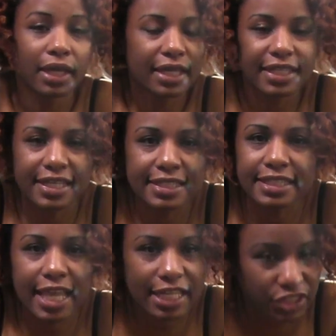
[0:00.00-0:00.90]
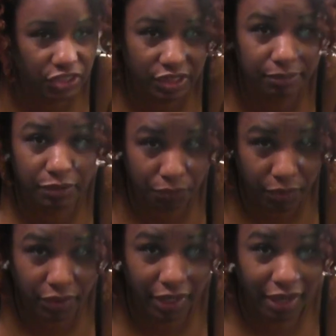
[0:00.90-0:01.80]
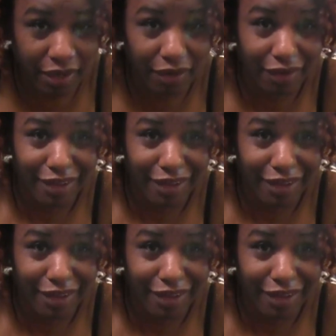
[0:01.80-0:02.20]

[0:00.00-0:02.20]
It doesn't take a gym to work out.